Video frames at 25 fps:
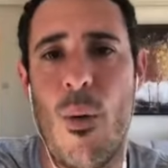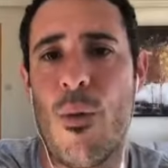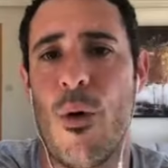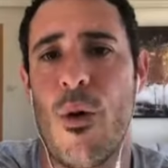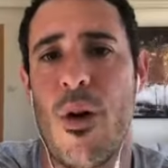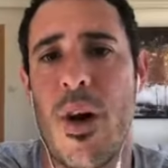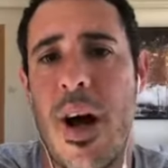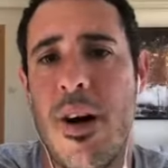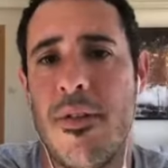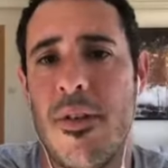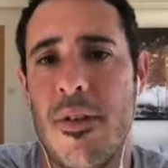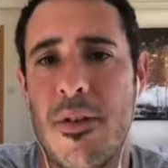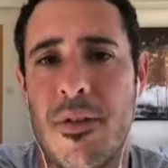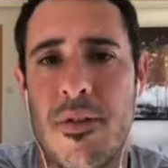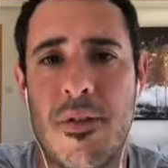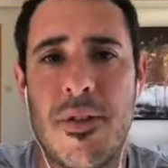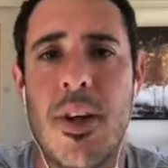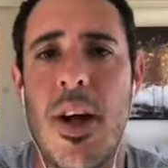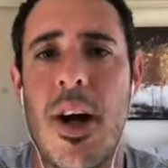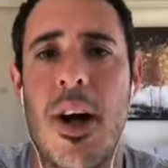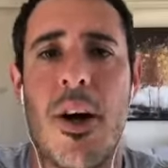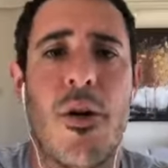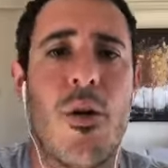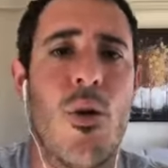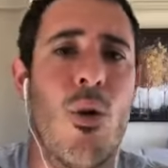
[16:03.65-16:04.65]
or you have a
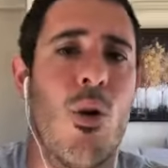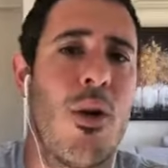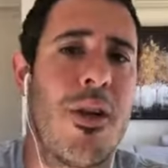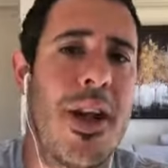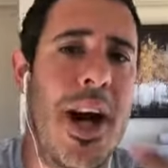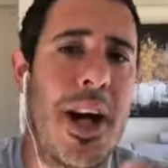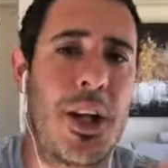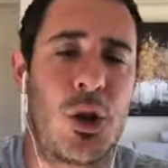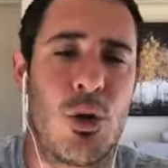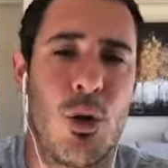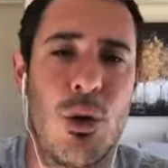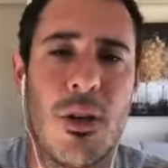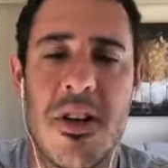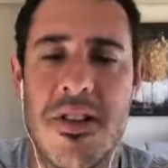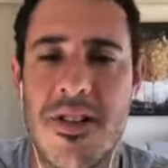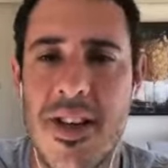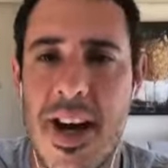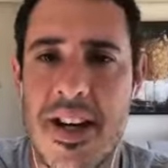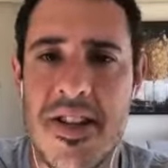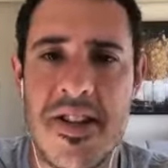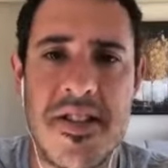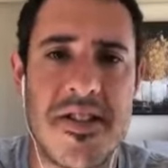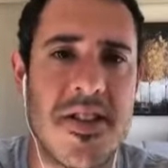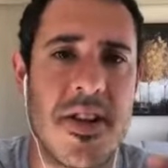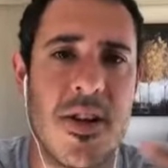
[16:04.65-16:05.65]
flood or a natural
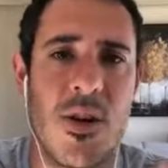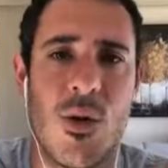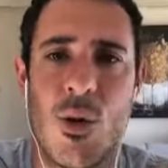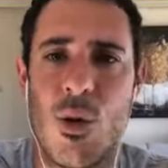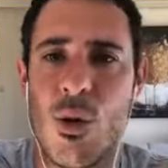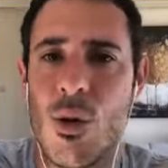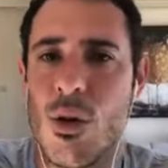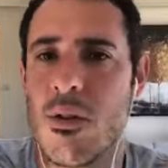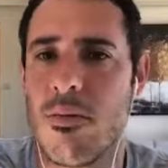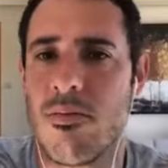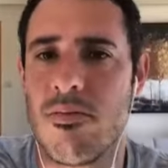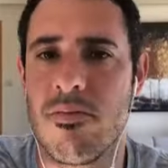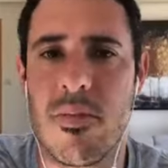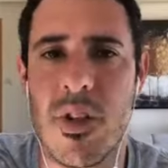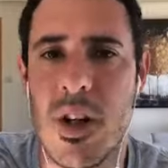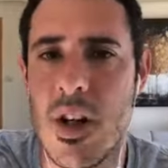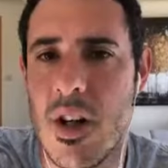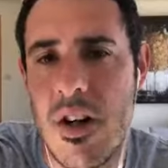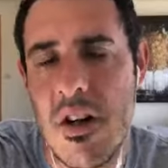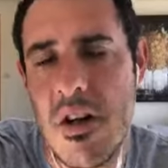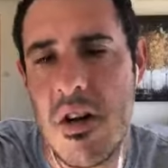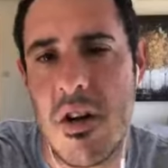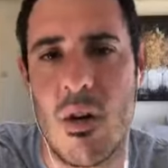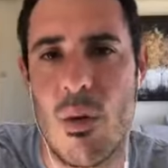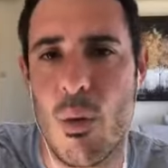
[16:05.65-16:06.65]
disaster, or
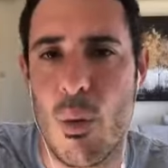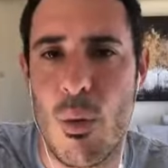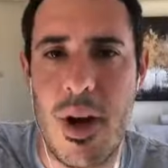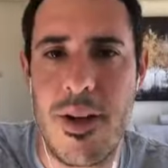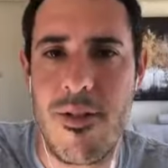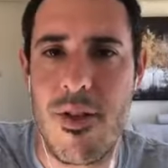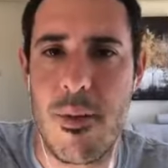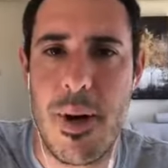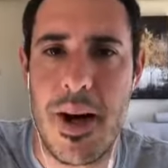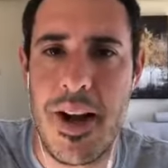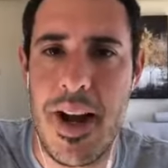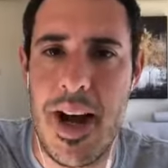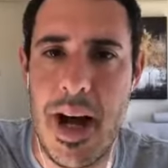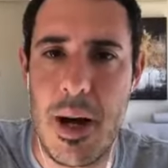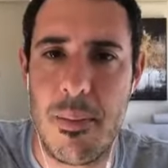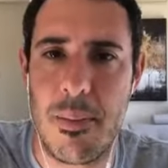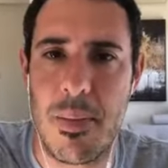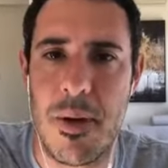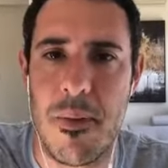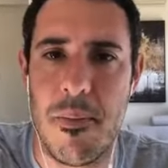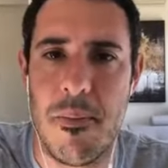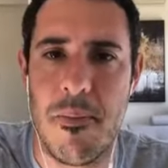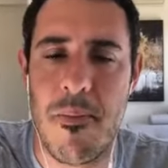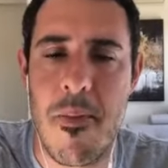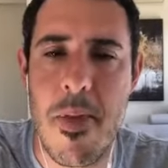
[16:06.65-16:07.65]
whatever might happen,